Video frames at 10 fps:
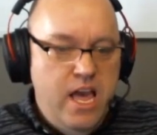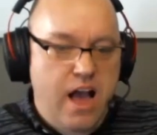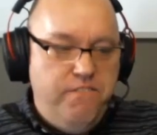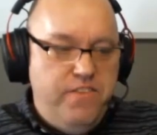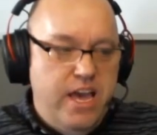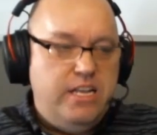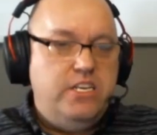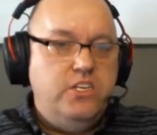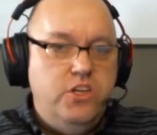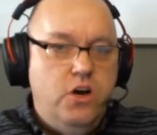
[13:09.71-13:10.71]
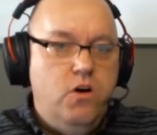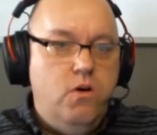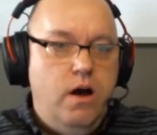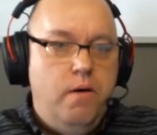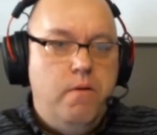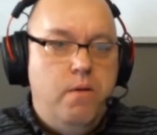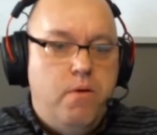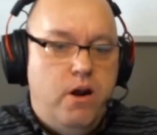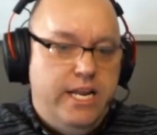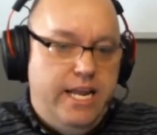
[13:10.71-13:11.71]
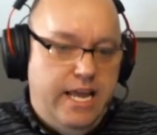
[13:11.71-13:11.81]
I've yet to know a, a marketing